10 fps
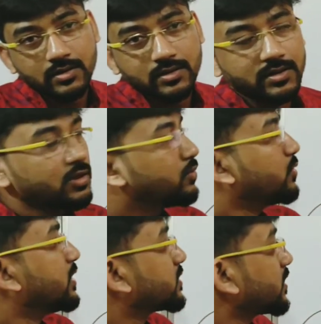That we
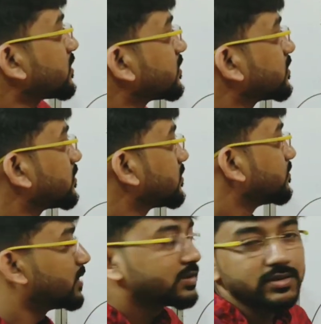will discuss
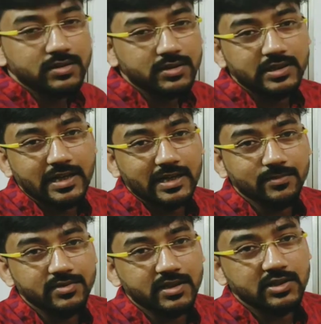by these
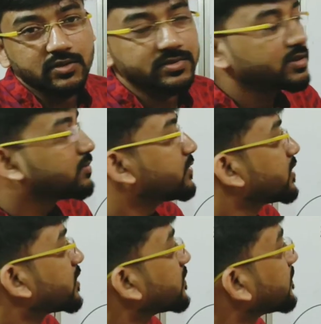diagrams as you have seen in
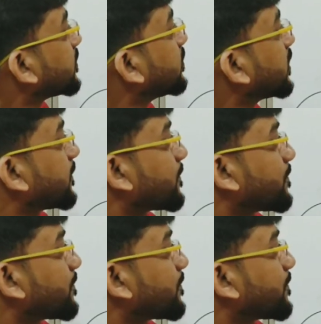figure. Okay,